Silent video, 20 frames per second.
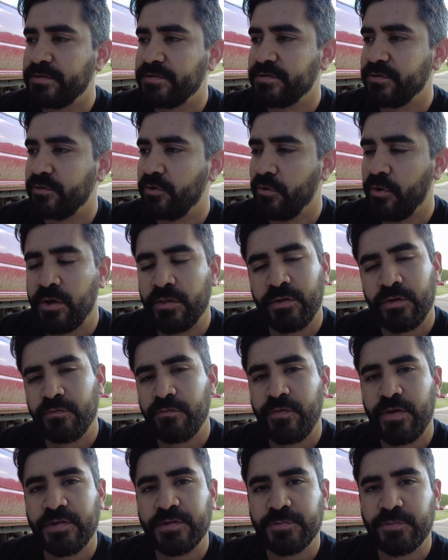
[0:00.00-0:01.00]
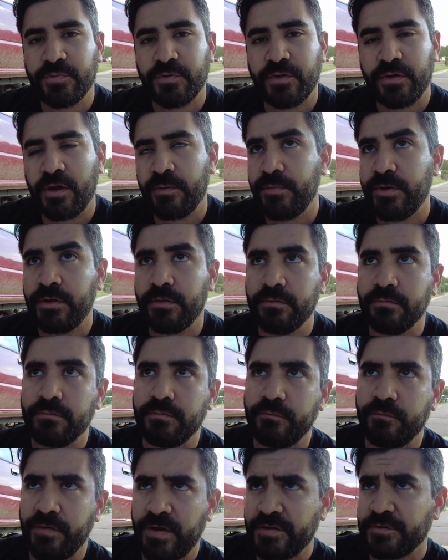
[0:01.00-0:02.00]
So go on their Facebook
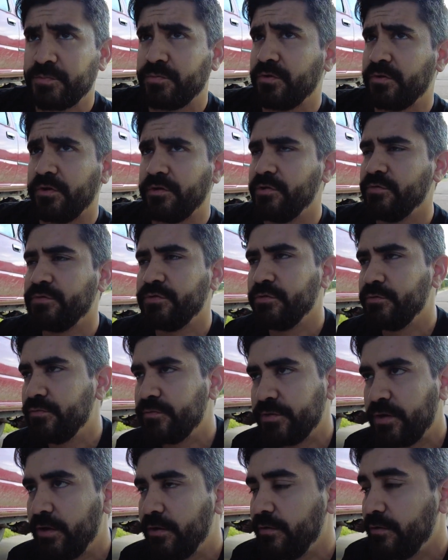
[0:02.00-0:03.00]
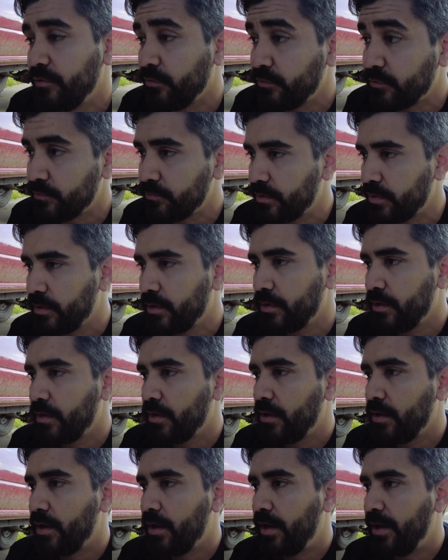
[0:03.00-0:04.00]
or YouTube,
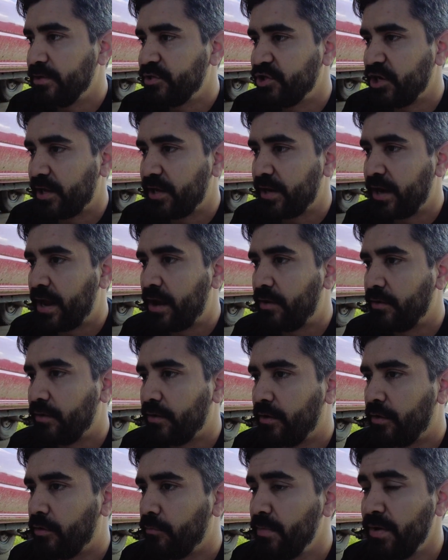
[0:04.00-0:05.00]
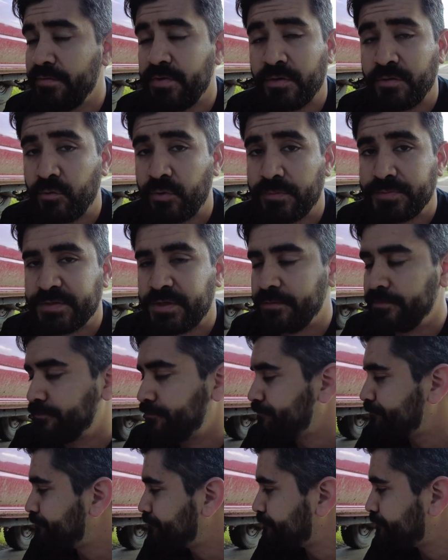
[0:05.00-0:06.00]
and check it out, or maybe on their website.
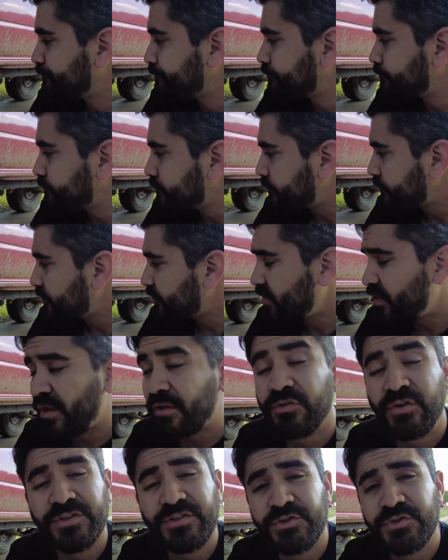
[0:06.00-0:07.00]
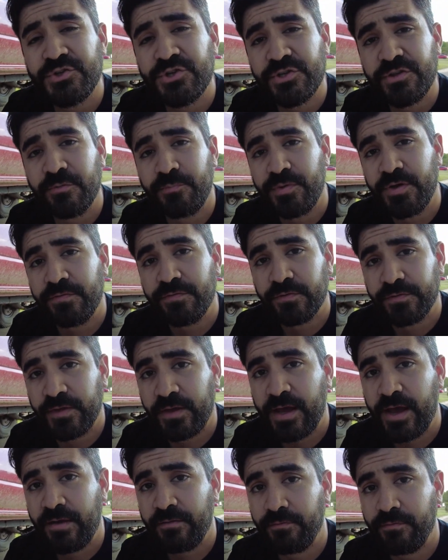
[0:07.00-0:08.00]
That's usually the beef that they
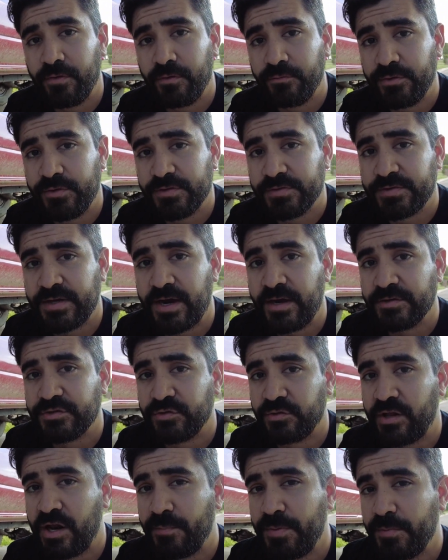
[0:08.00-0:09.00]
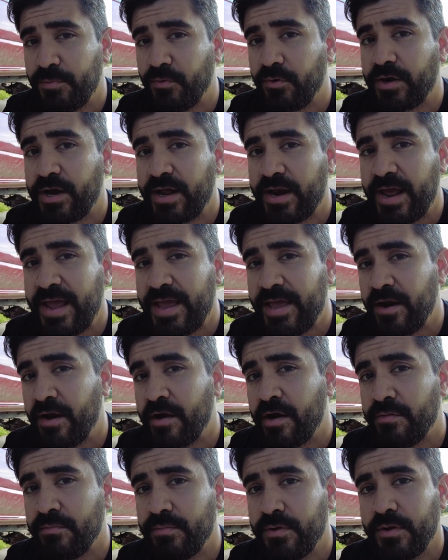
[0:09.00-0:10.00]
have of these tires. So a lot of people kind of hate on
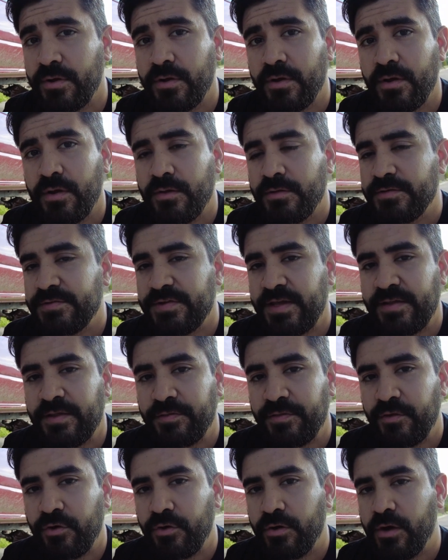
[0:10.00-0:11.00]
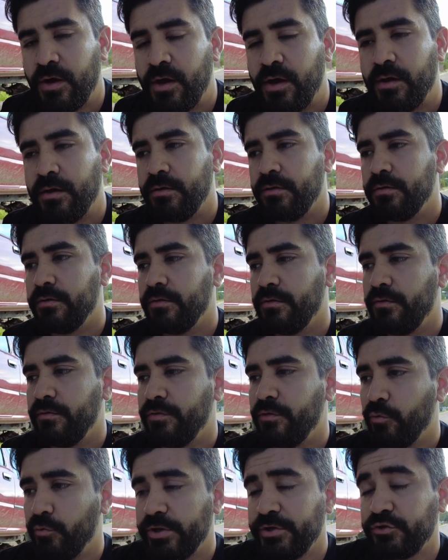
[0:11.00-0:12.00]
them, saying that
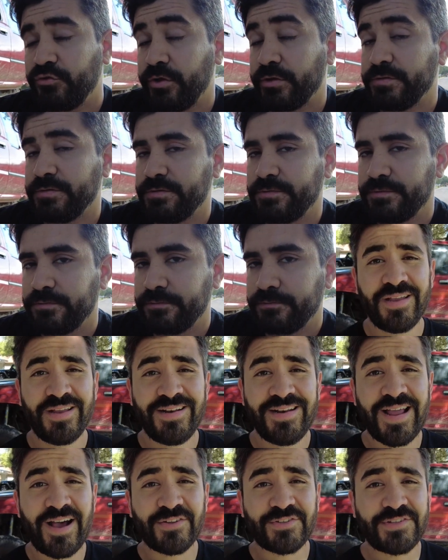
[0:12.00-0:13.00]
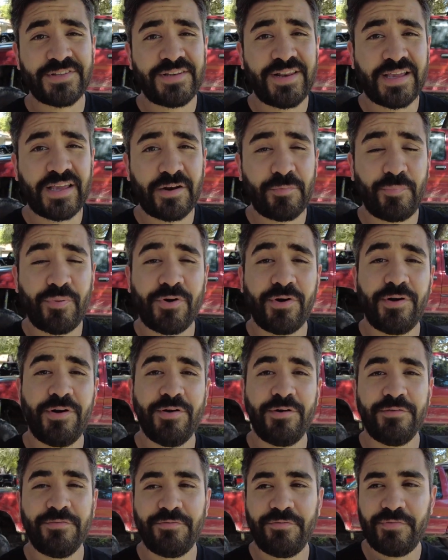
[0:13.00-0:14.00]
they're retreads. Now to the negative part
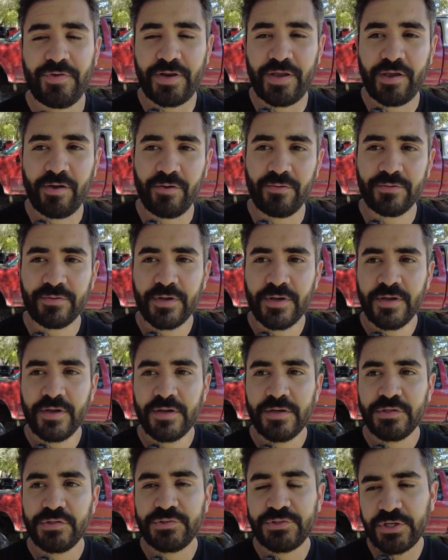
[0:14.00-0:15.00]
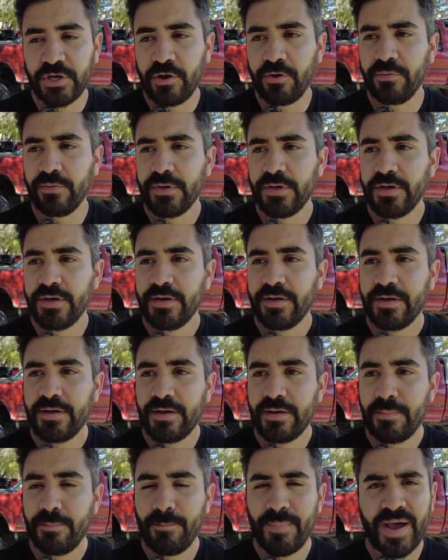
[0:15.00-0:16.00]
of the video. So
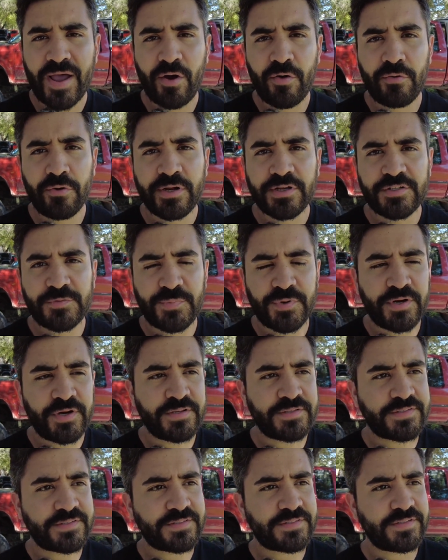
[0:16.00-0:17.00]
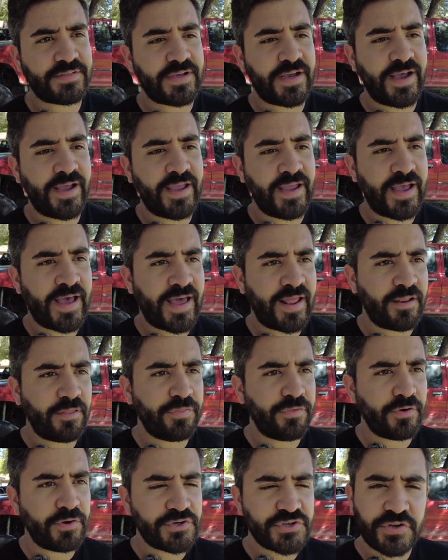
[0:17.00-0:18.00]
my own experience, I had a
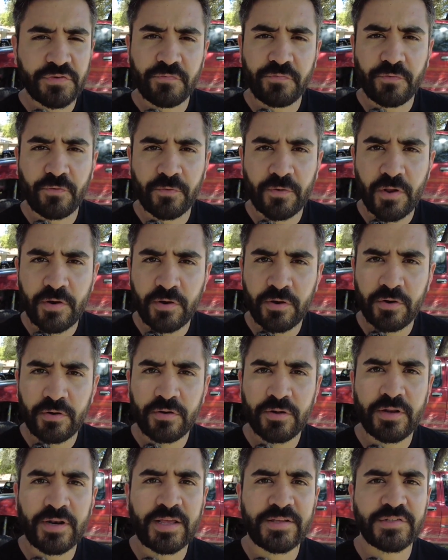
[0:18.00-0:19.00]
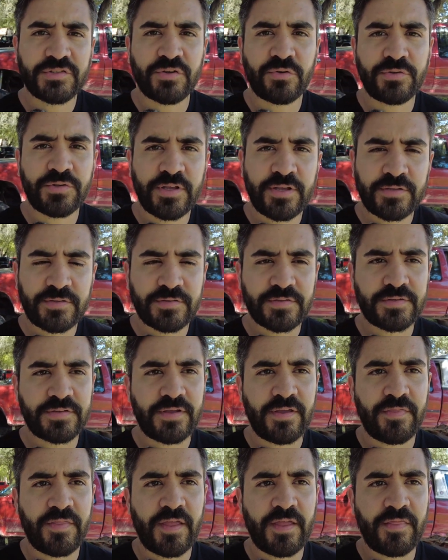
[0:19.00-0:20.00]
3rd gen 4Runner and I sold it,
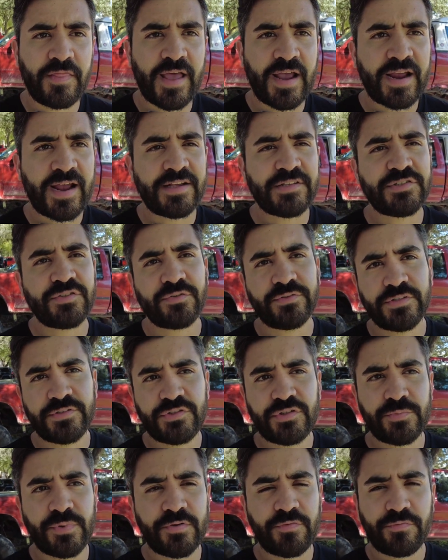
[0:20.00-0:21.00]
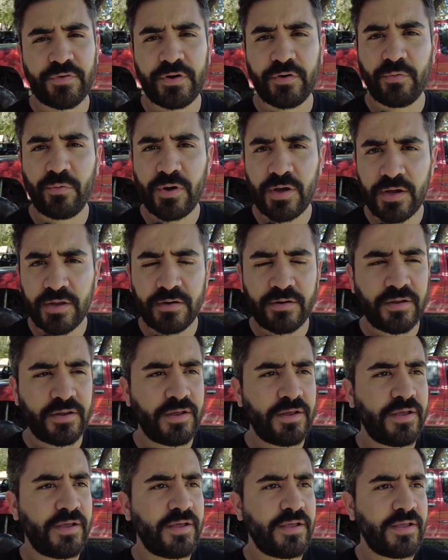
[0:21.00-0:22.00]
and then that guy sold it to my friend Juan.
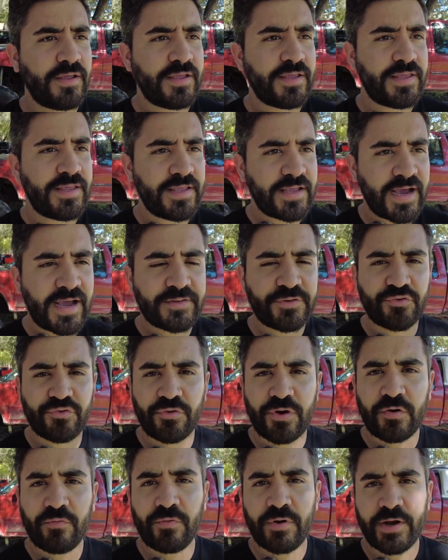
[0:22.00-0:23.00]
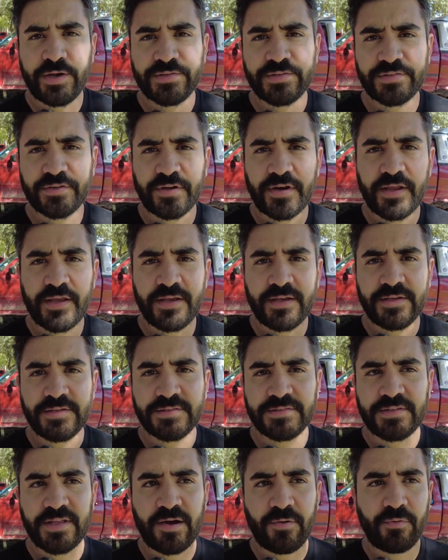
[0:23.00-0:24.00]
He had treadwrights on
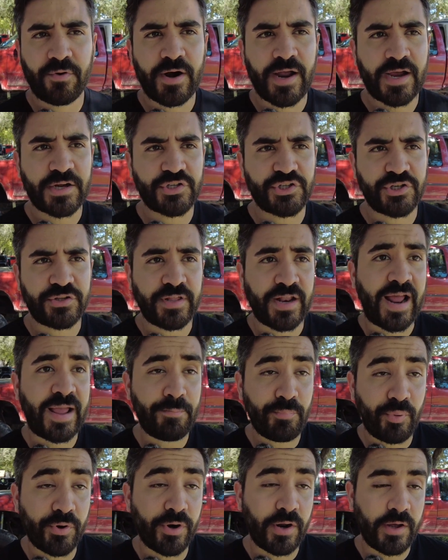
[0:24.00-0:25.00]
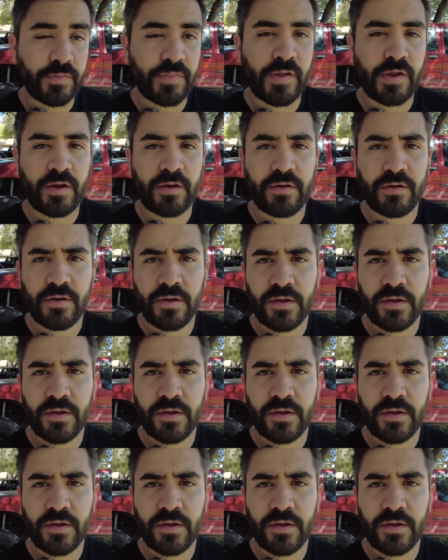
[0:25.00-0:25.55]
his that I put on there.